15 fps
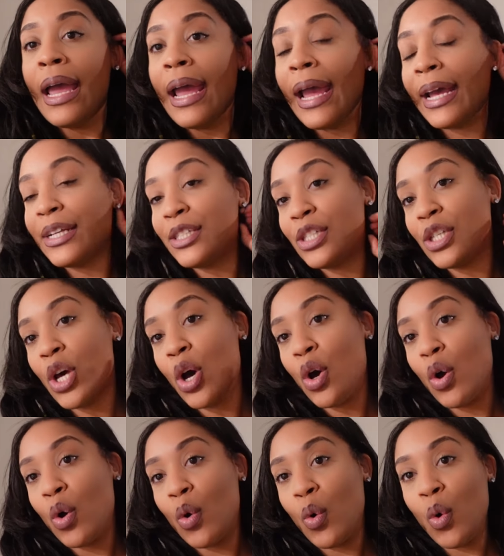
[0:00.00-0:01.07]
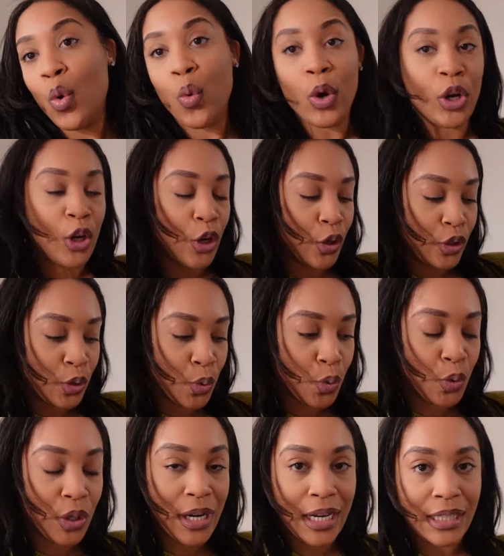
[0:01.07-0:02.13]
And so we're gonna go to
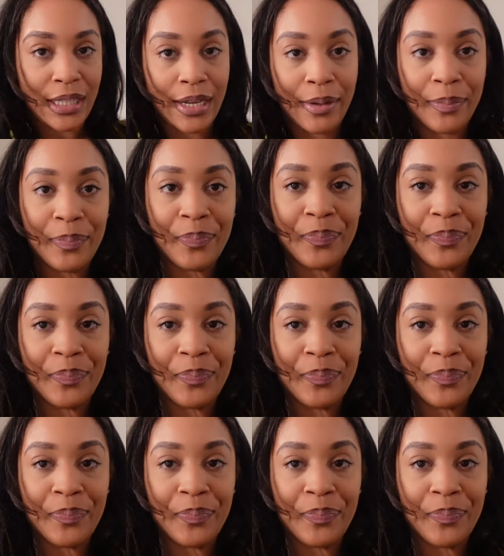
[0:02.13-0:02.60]
the next thing.